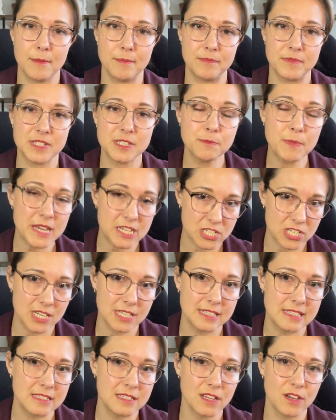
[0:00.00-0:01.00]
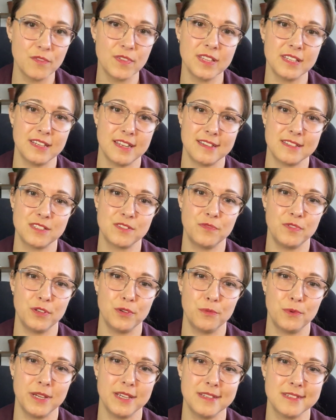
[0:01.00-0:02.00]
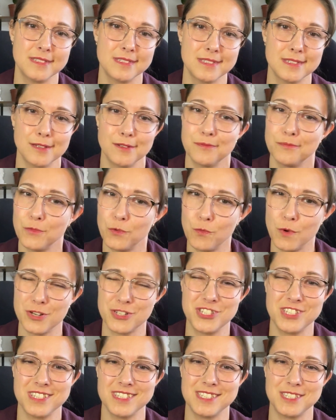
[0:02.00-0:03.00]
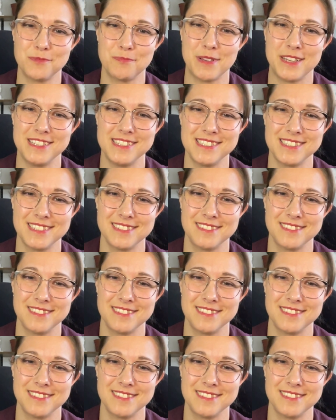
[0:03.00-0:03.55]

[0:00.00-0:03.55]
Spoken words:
specialists over the next few weeks. So watch this space.